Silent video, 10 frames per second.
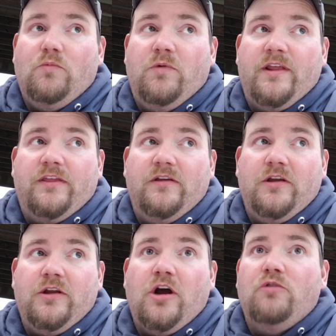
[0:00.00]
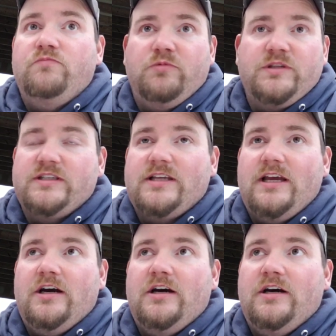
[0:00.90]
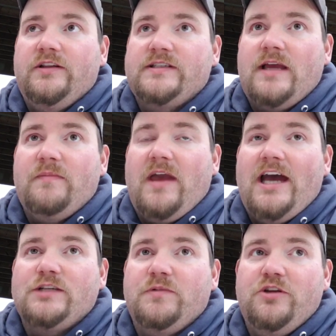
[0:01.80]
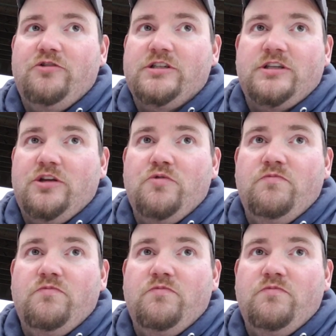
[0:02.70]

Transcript: with the same cast, where you just